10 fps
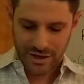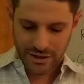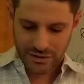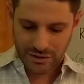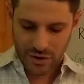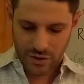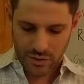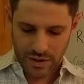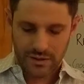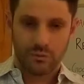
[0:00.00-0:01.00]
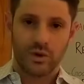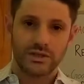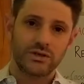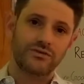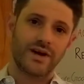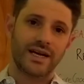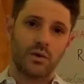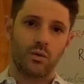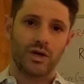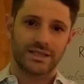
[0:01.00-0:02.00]
So once you find
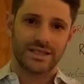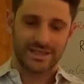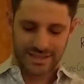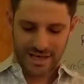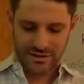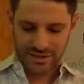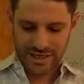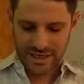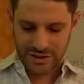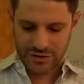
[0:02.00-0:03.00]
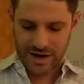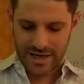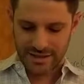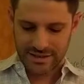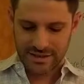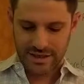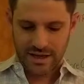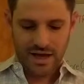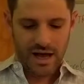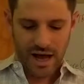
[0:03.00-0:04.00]
out what's in the seller's interest,
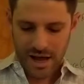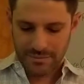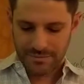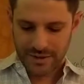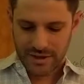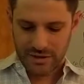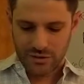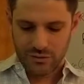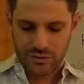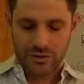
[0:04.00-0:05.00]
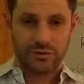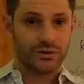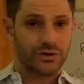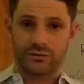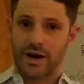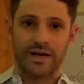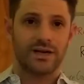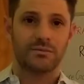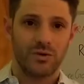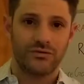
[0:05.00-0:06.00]
you're ready
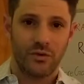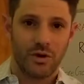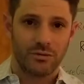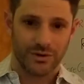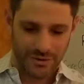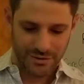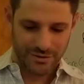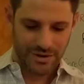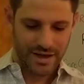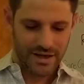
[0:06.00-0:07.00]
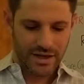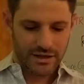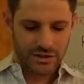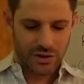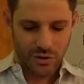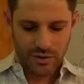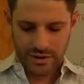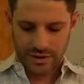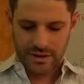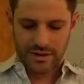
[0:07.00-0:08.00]
to move forward. Okay.
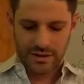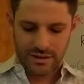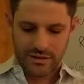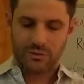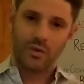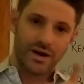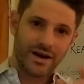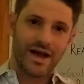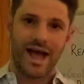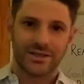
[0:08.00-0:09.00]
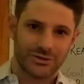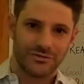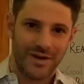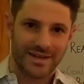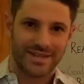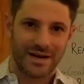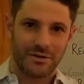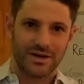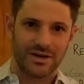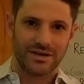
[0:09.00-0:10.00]
So the one extra fact that I
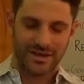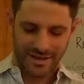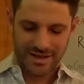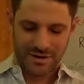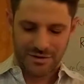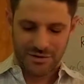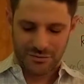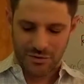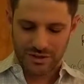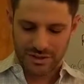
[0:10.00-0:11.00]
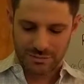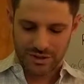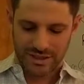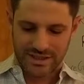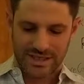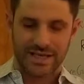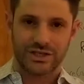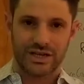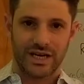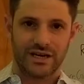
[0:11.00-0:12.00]
want to throw in this
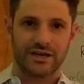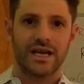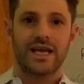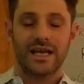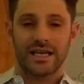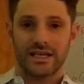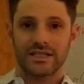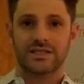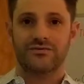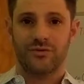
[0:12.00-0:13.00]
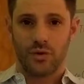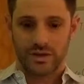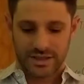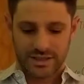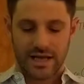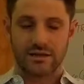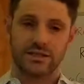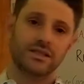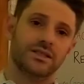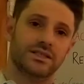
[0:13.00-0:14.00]
presentation here is for the
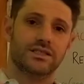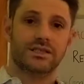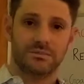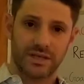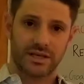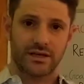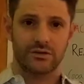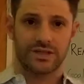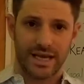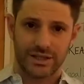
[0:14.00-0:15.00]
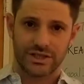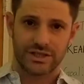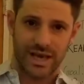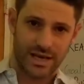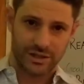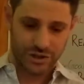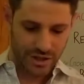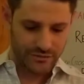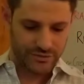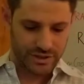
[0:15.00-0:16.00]
sellers, and this is something that you as agents can
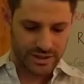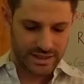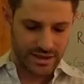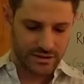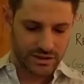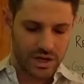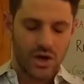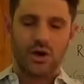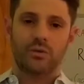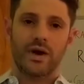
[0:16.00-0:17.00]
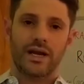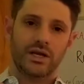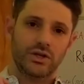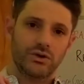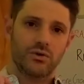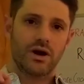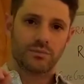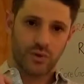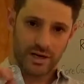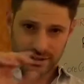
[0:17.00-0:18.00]
share for these sellers. When you
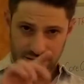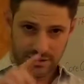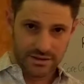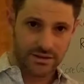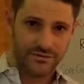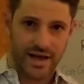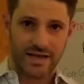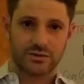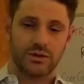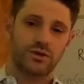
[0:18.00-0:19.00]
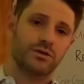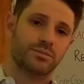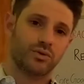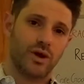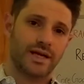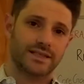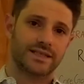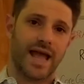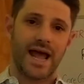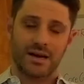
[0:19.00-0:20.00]
are priced, this is the facts. When you are
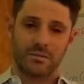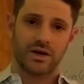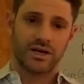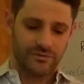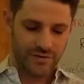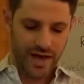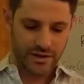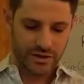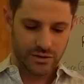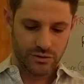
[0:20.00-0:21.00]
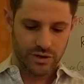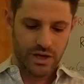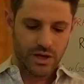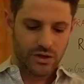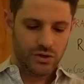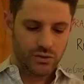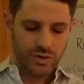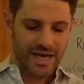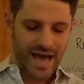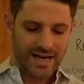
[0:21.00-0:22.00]
priced at market value,
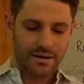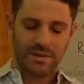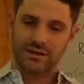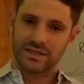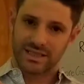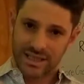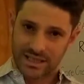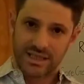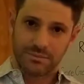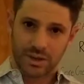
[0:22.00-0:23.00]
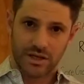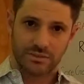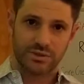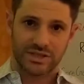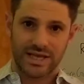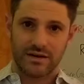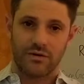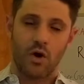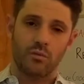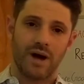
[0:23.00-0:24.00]
you get about 60+% of
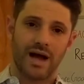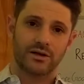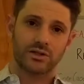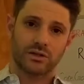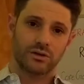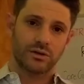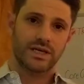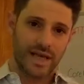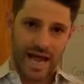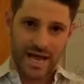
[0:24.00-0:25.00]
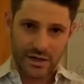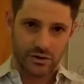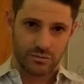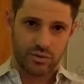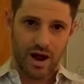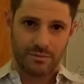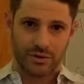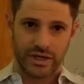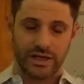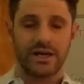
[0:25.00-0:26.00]
home buyers looking at your
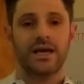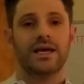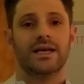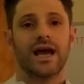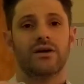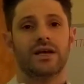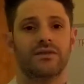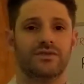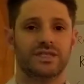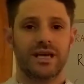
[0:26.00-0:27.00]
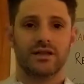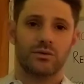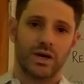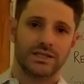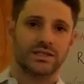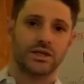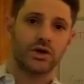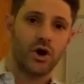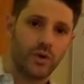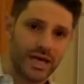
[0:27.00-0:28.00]
property. Now, if a seller wants to
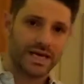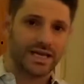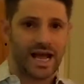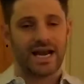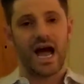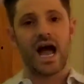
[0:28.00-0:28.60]
go in at a